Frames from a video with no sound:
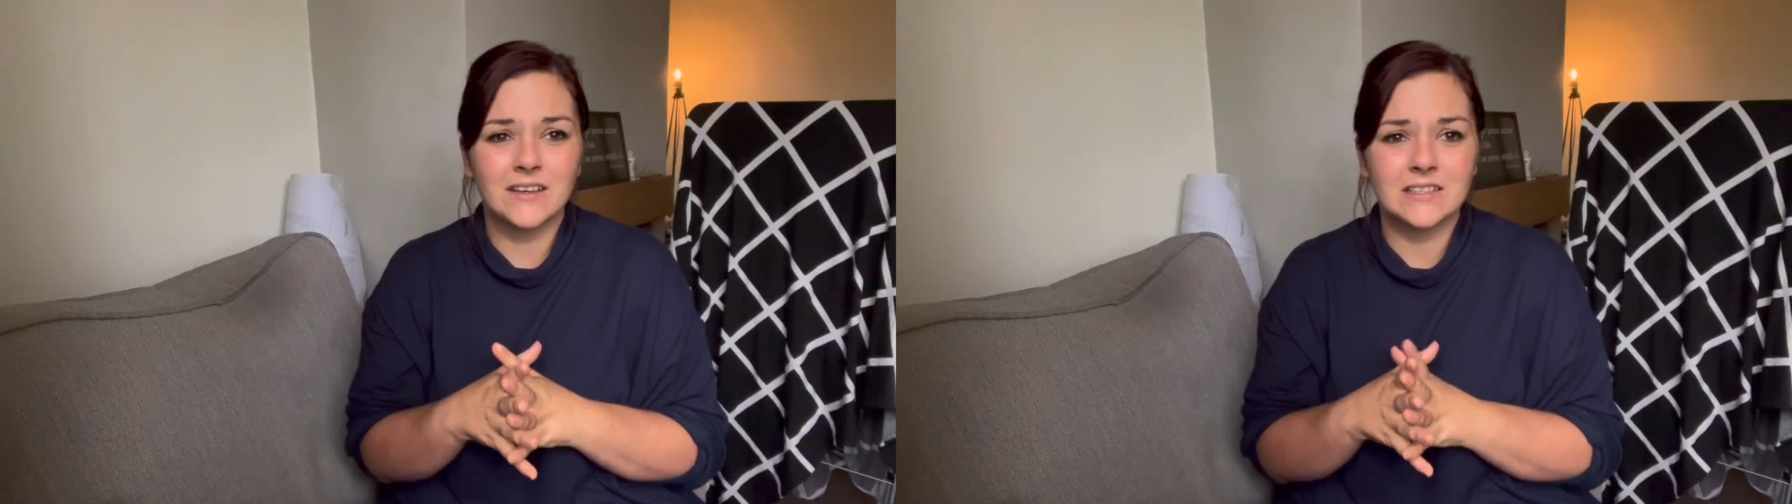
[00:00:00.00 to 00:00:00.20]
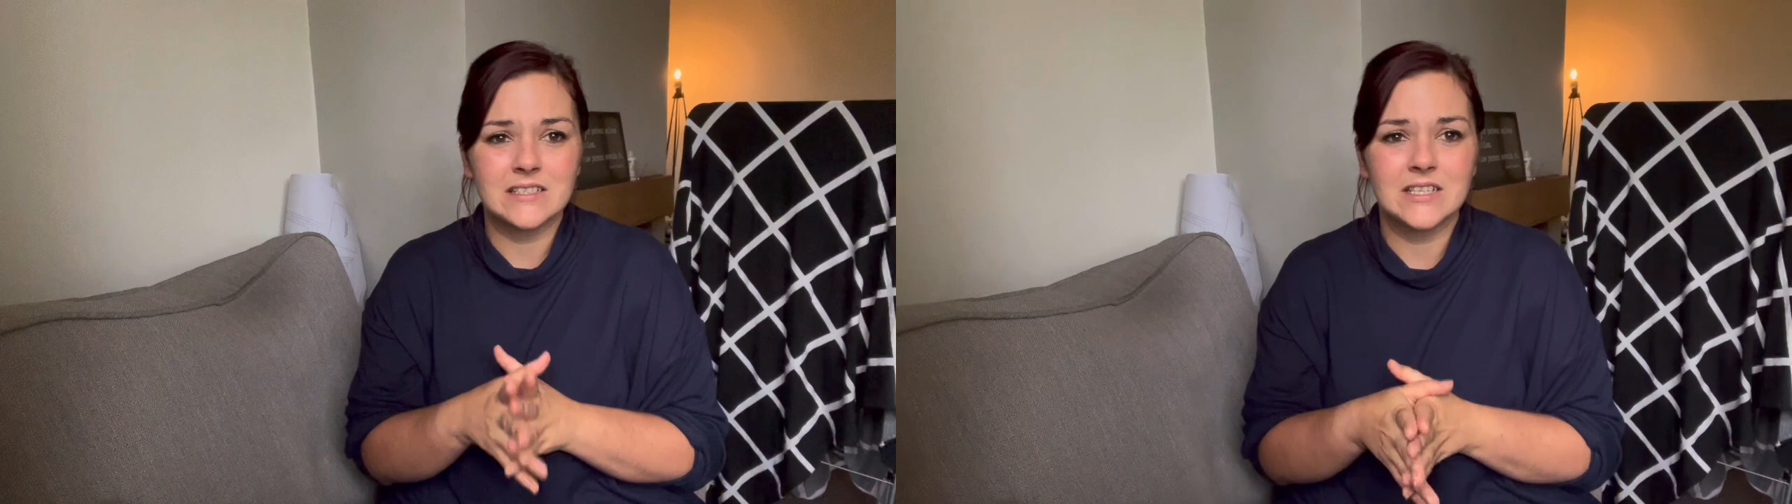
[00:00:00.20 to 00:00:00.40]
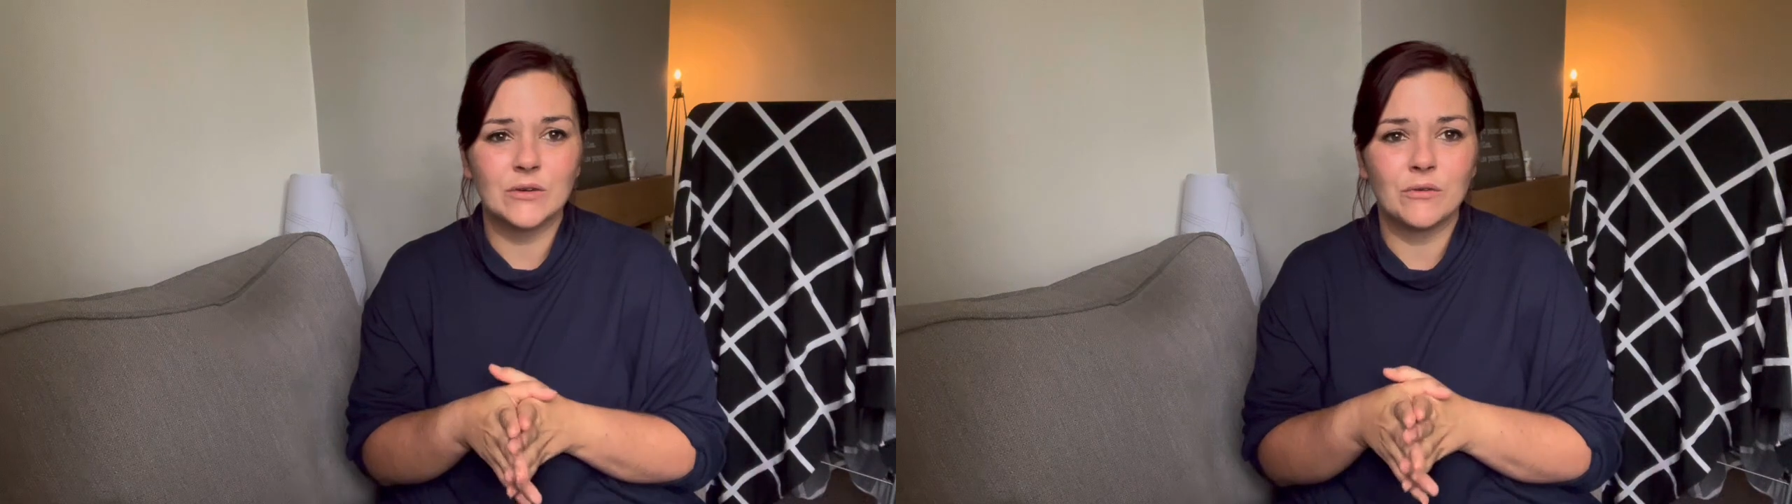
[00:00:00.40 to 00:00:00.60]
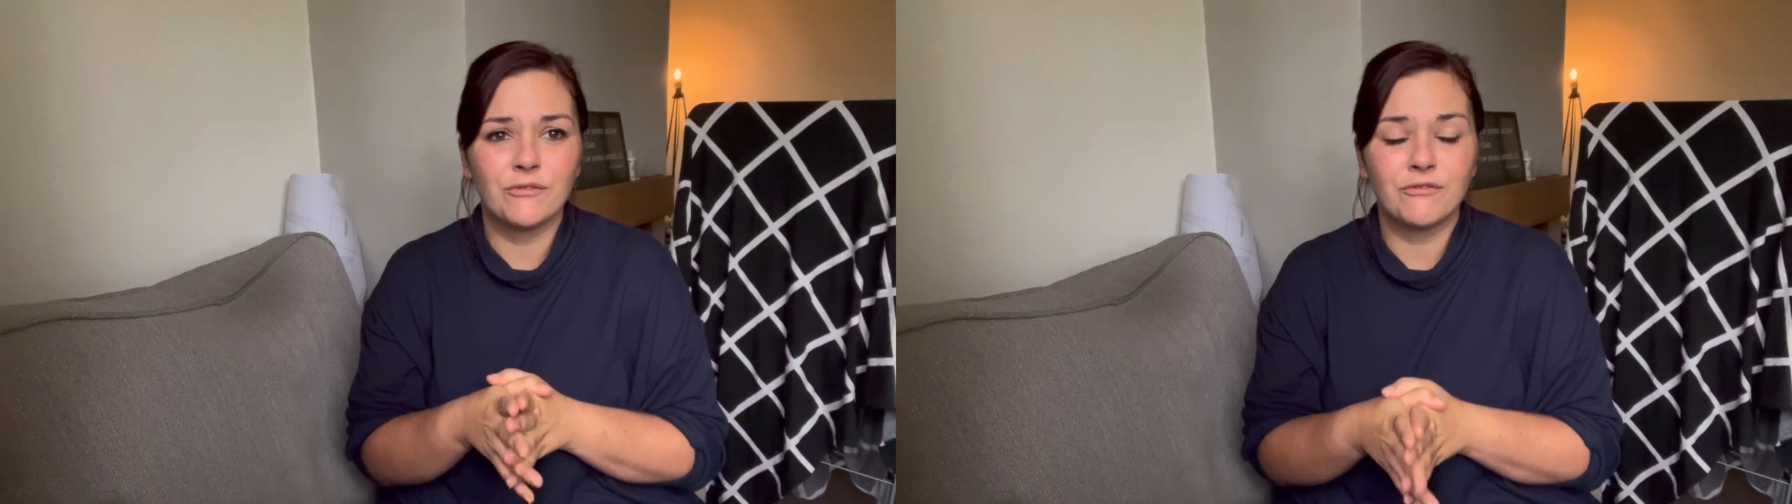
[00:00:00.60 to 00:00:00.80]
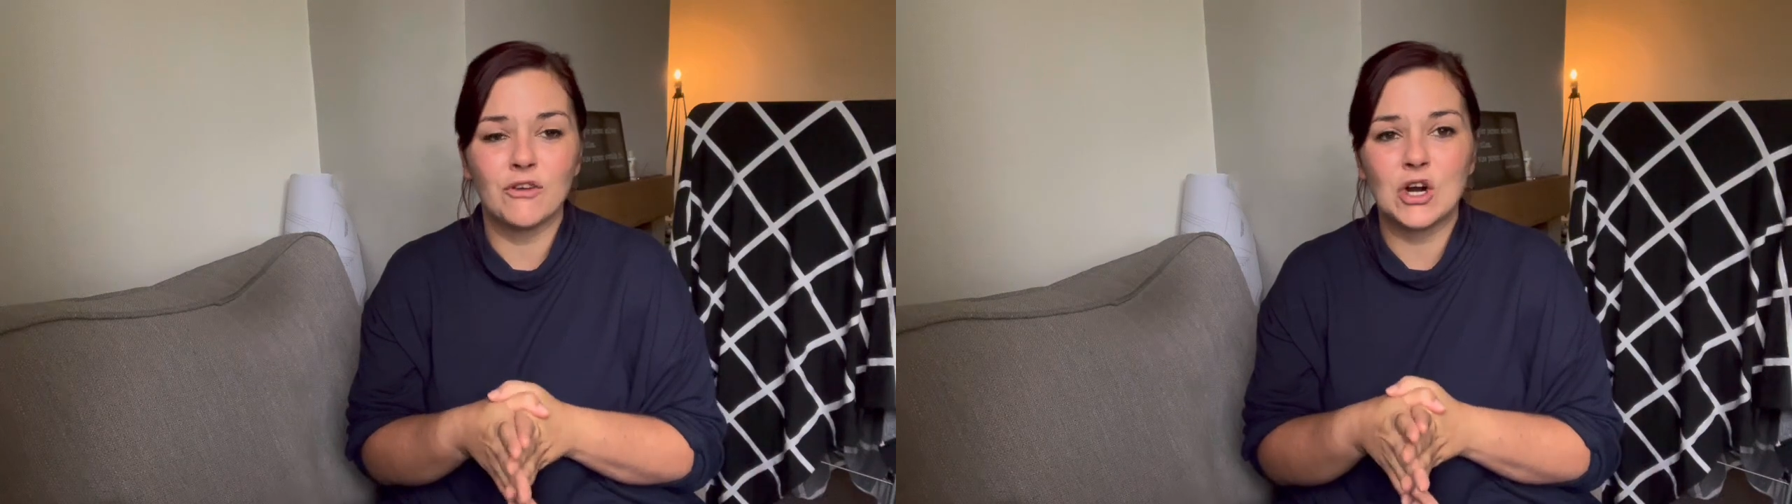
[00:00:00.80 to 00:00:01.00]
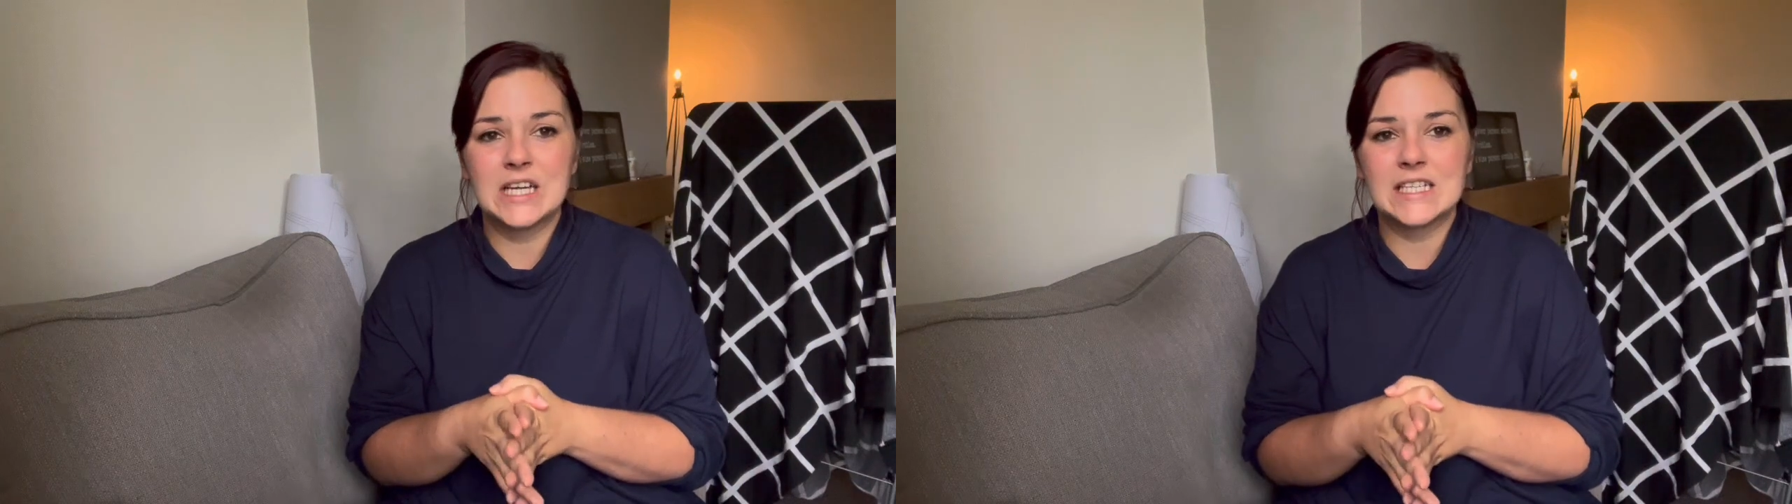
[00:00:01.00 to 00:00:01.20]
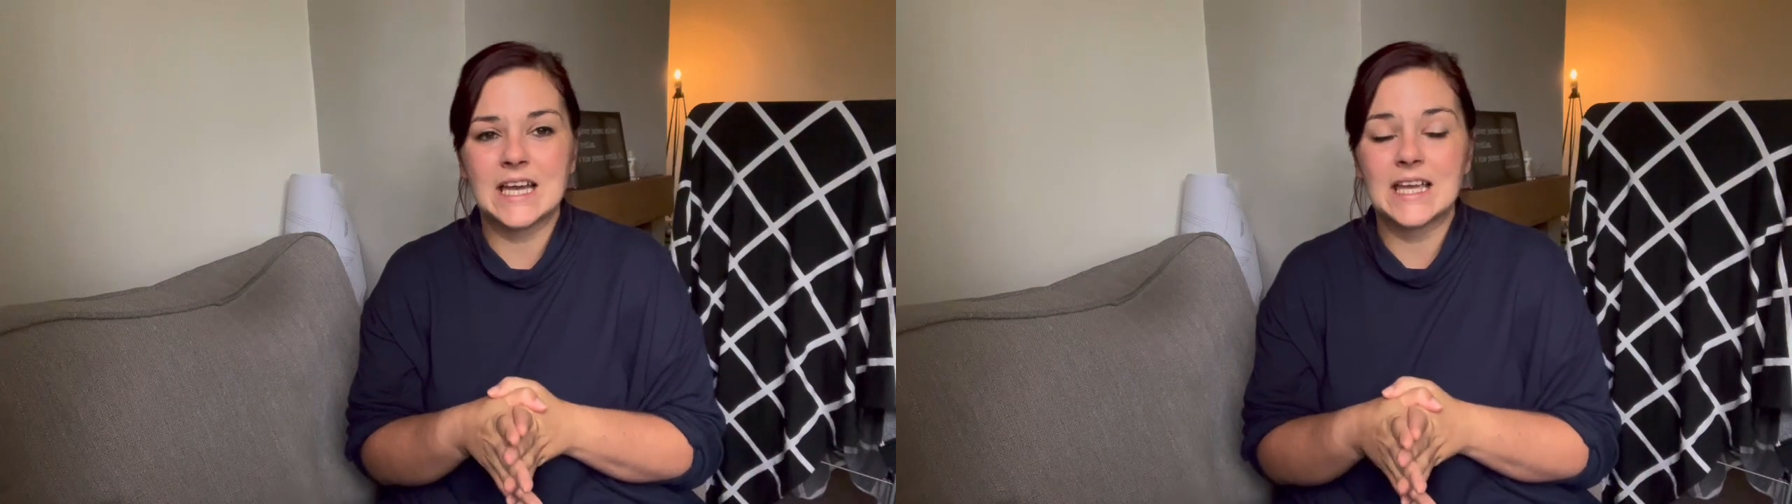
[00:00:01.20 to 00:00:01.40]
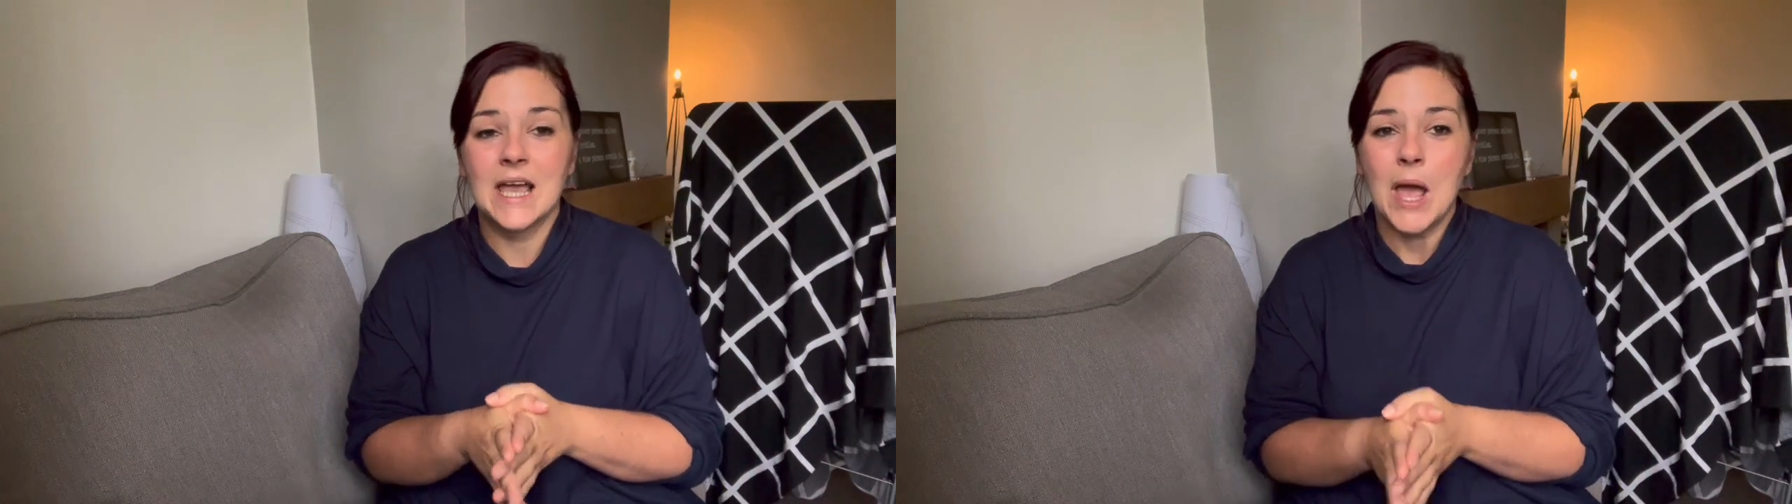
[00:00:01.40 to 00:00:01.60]
until
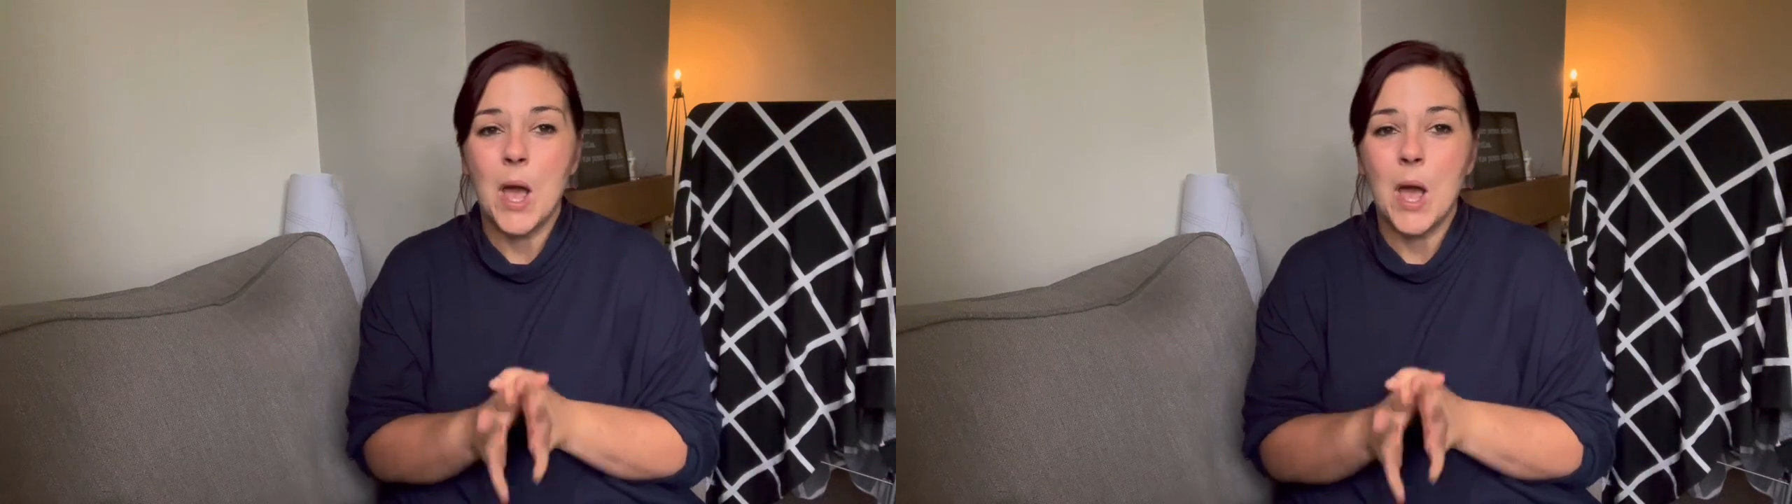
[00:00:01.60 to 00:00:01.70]
Friday.